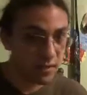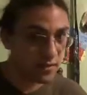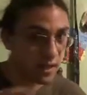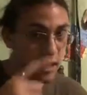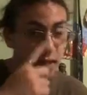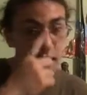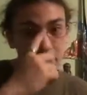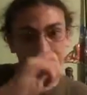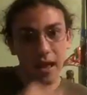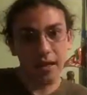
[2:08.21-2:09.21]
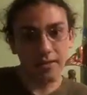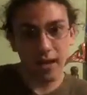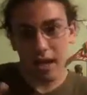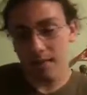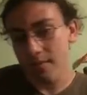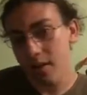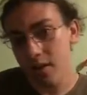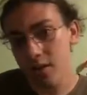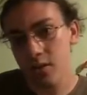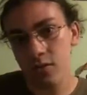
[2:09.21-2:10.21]
Z, next time
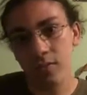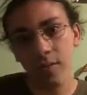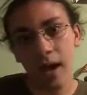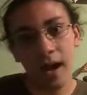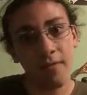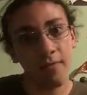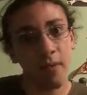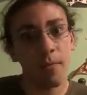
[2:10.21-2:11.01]
you have